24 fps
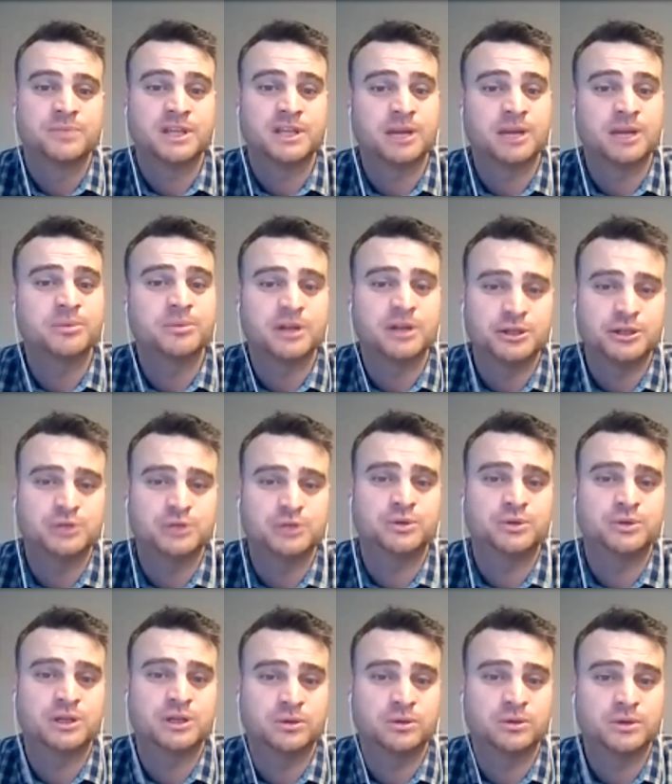the company
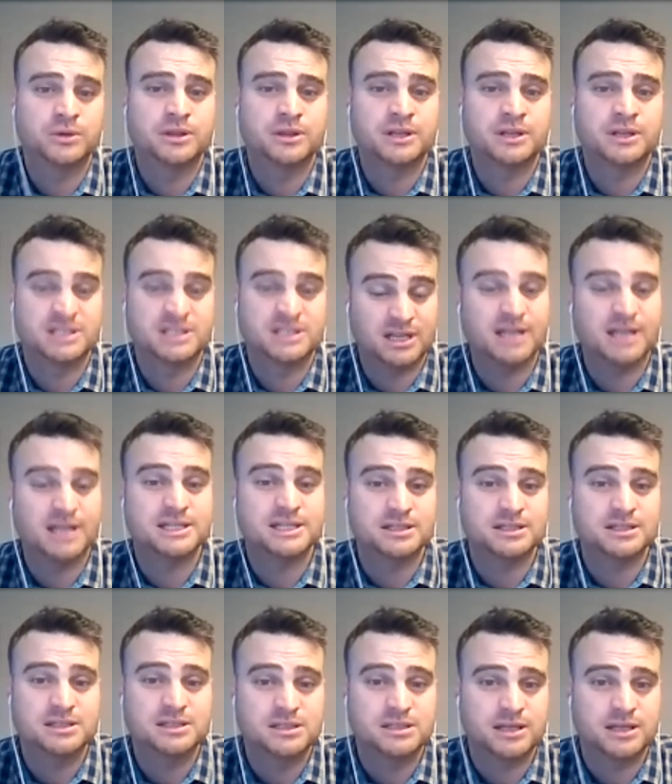that you're working with is
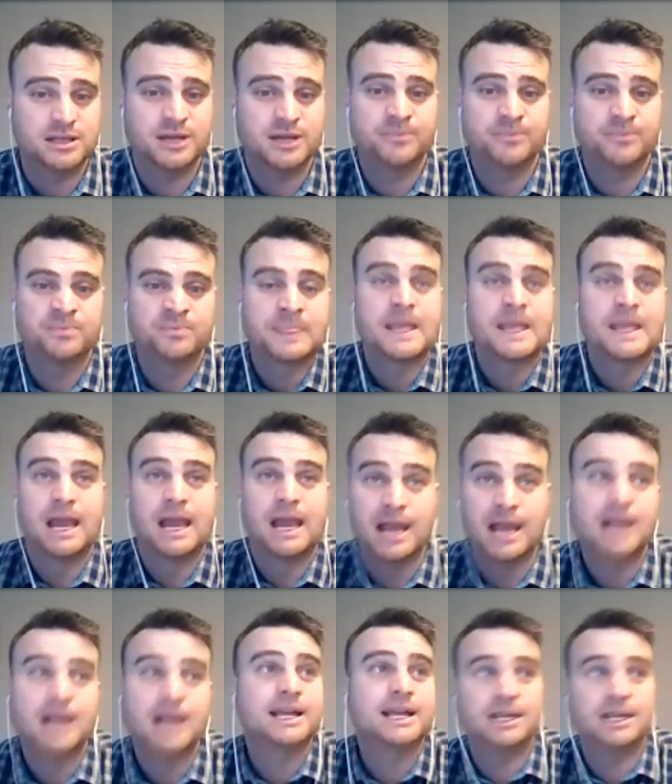licensed. Um,
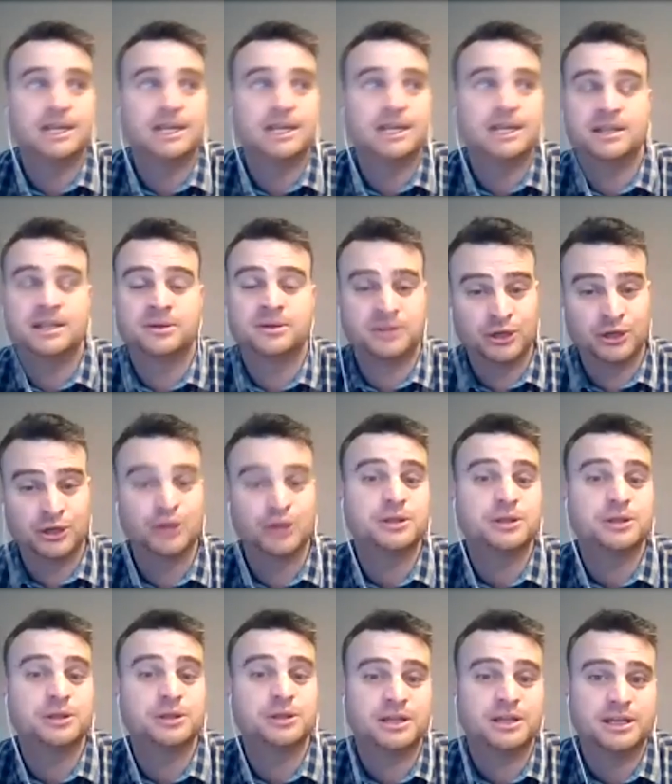luckily, mm. the
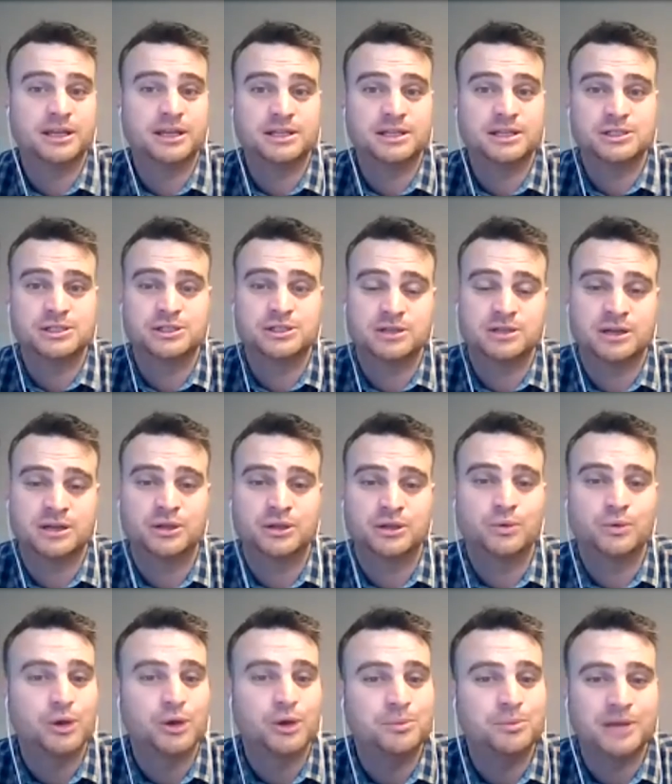the good thing is, you know,
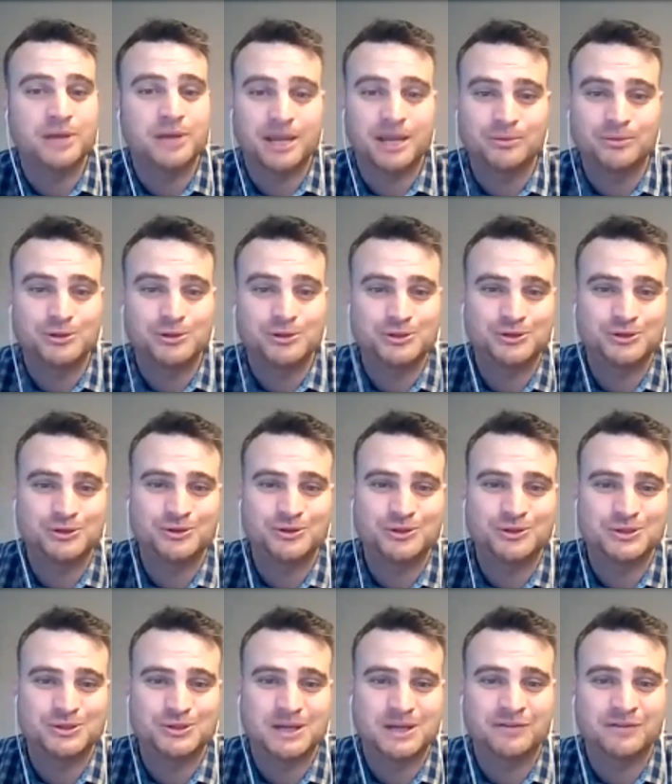you won't be able to
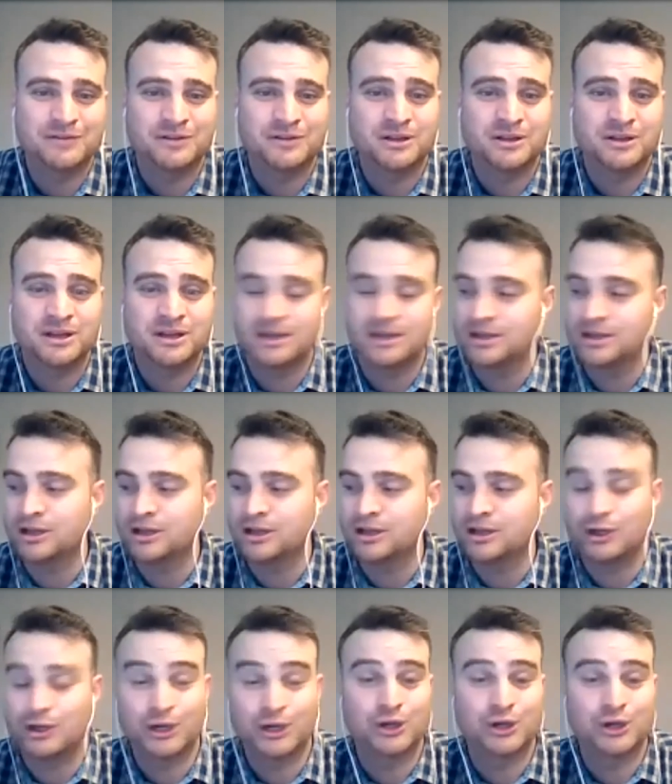to have a, a,
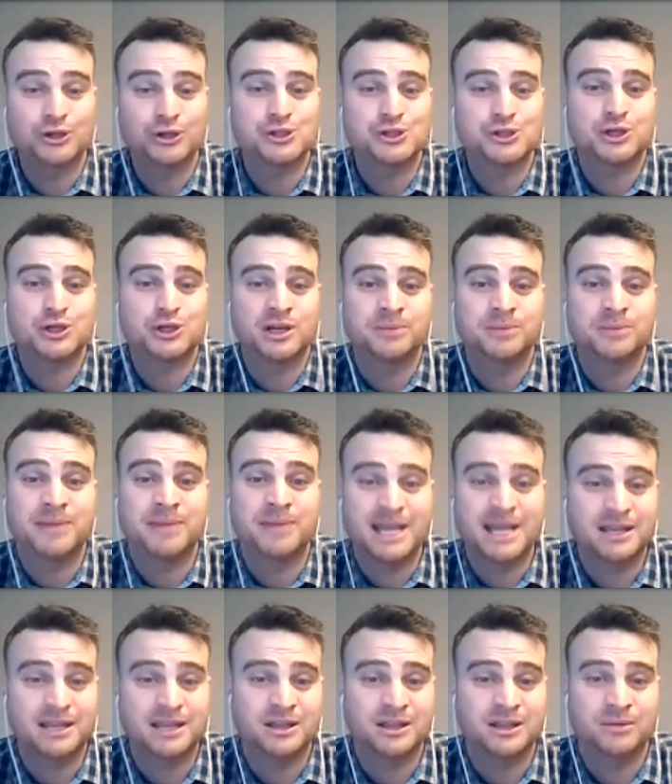a good
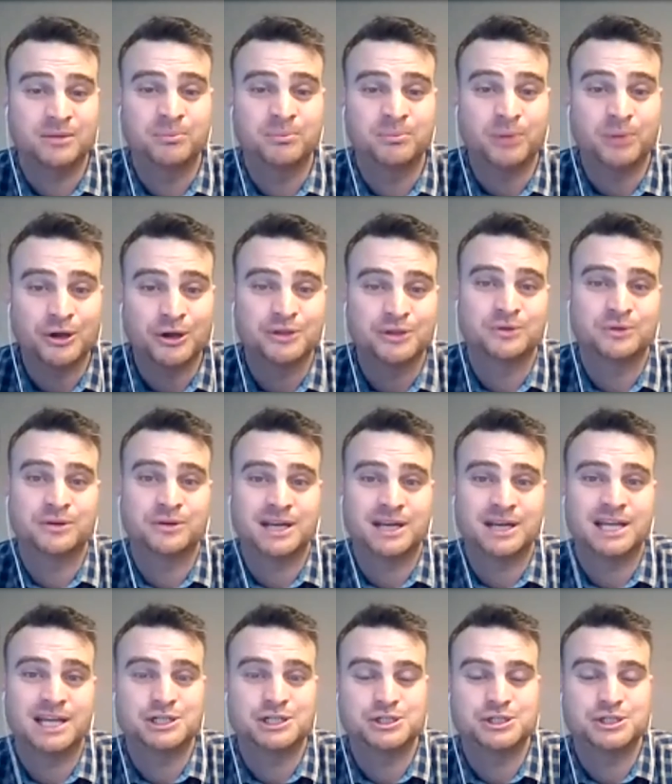solid banking partner
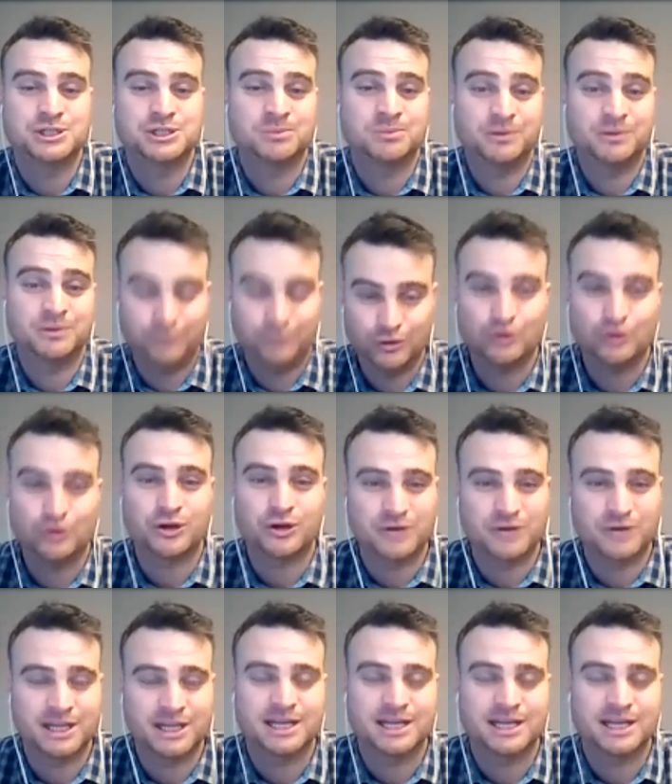relationship if you're not
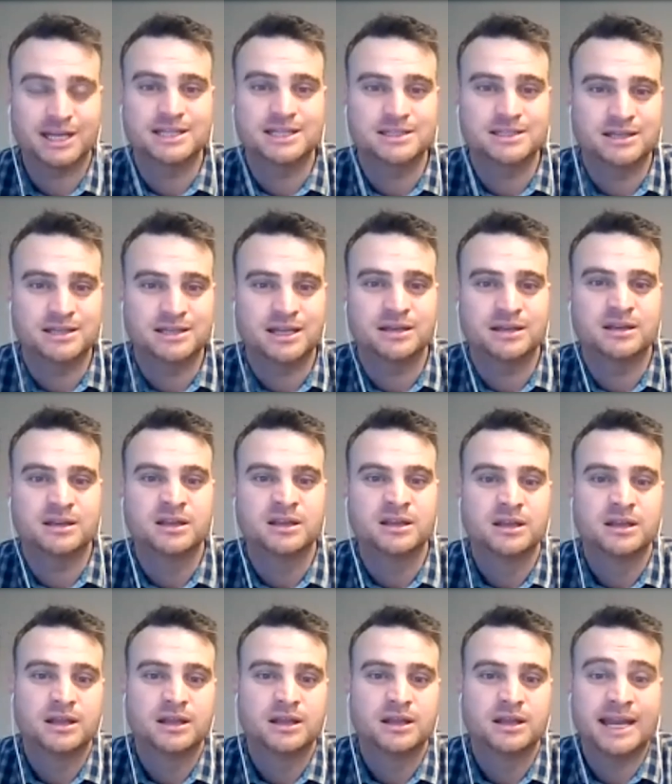regulated and
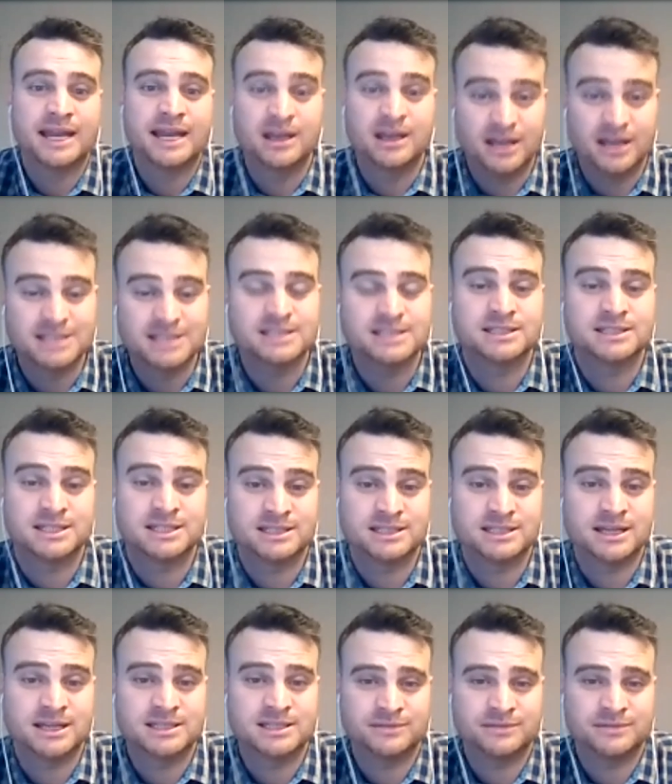and licensed
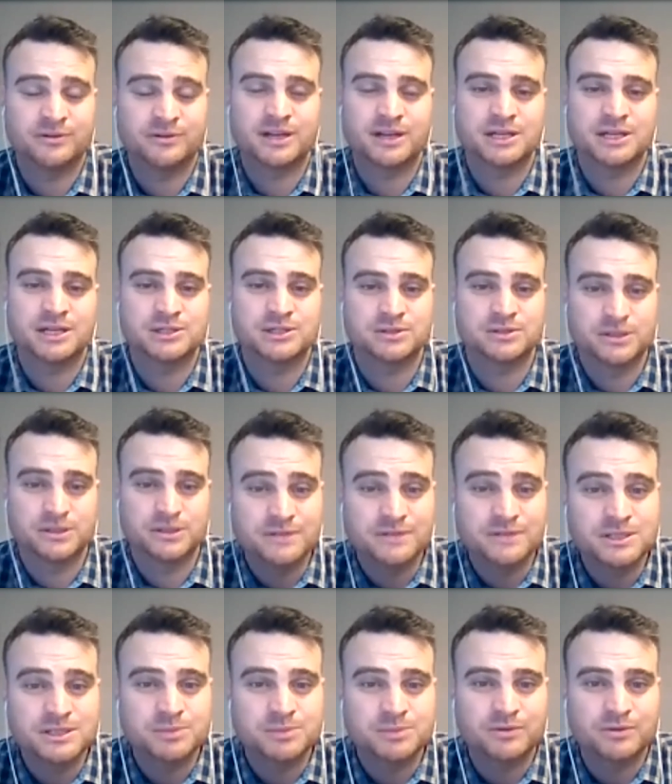as, as a financial
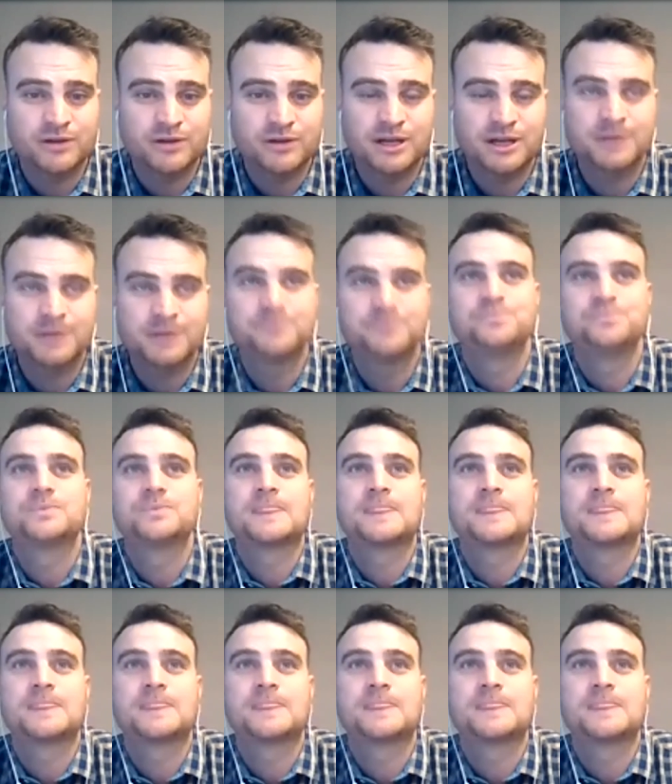services provider.